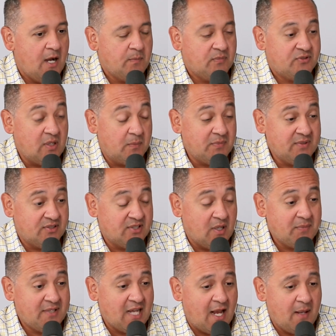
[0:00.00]

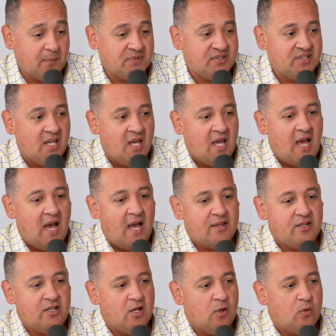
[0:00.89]
Sometimes,
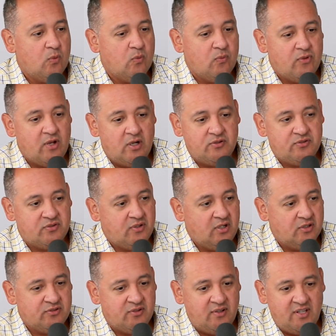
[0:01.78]

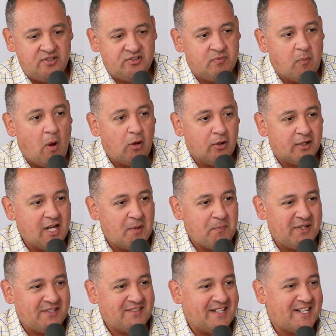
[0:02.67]
there's these smaller
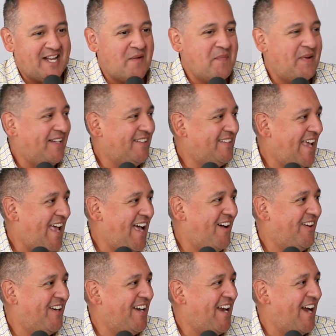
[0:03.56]
companies that come into
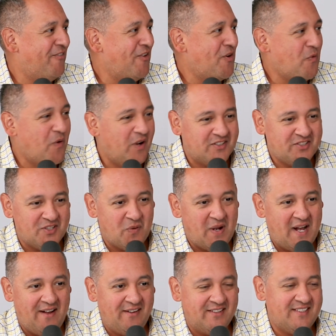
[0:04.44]
town, and every once in a
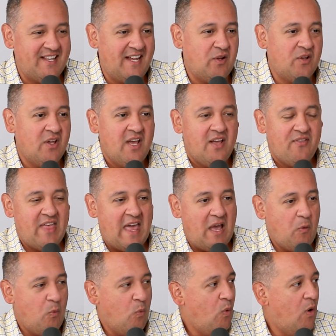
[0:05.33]
while, it's like
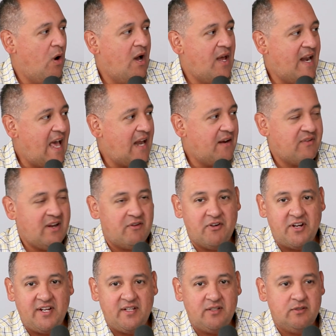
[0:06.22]
that one out of
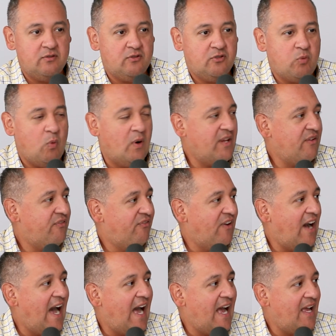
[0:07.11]
every
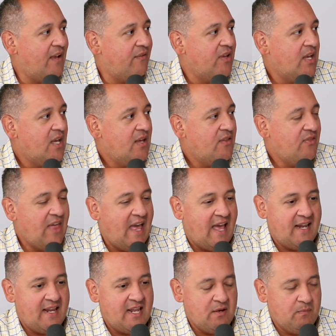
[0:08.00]
25
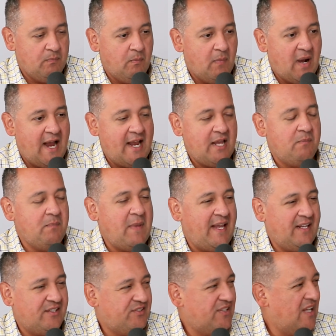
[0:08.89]
that it might
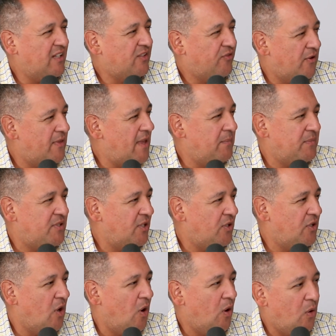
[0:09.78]
make sense for them to
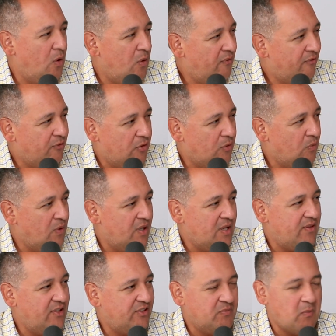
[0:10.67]
go for
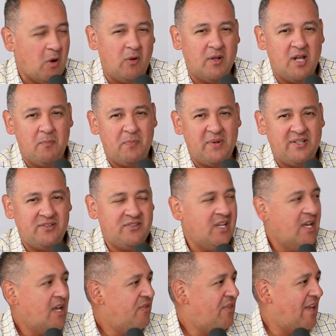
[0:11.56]
one of these small
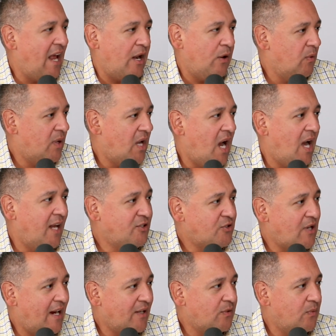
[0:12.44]
companies that I don't
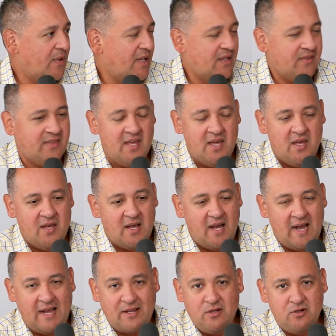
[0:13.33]
contract with.
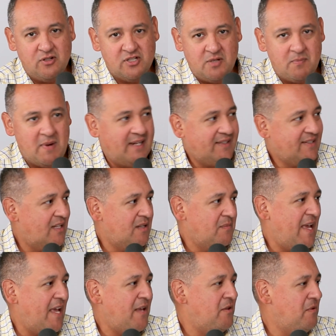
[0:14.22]
I usually might tell
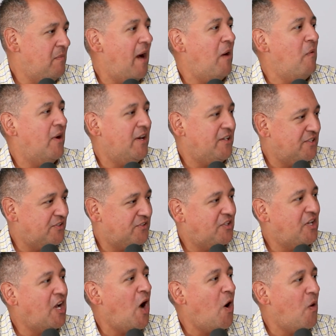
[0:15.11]
them, hey, you might want to
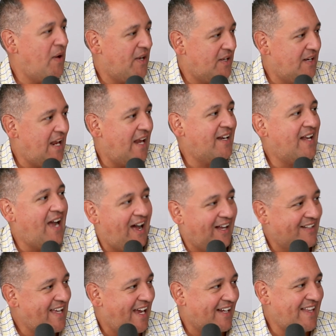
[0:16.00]
just go and
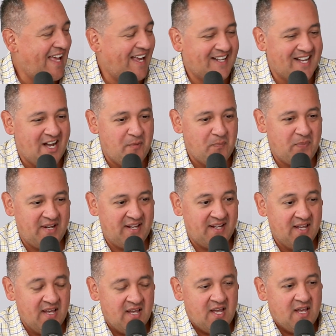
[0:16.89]
contact that
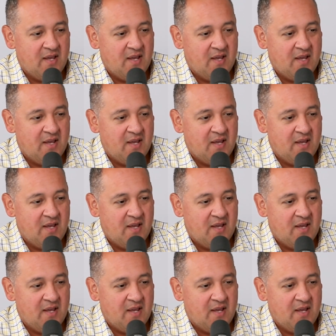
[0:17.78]
company.